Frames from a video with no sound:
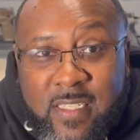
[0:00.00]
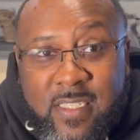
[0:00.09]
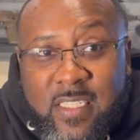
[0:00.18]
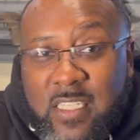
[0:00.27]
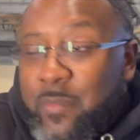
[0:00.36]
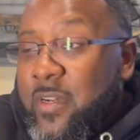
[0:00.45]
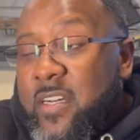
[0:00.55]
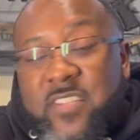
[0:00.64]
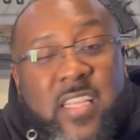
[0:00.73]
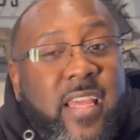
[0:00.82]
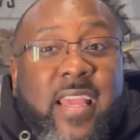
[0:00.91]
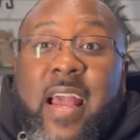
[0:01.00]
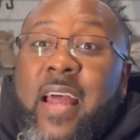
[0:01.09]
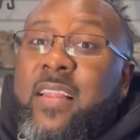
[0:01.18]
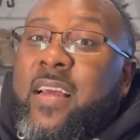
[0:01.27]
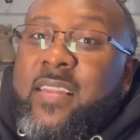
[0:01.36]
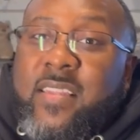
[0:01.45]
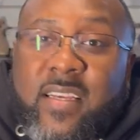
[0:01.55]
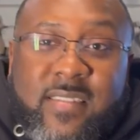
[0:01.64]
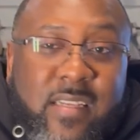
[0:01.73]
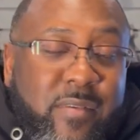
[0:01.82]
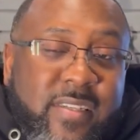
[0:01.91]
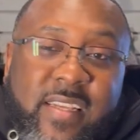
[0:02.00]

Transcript: Some of us ain't got it like that. Some of us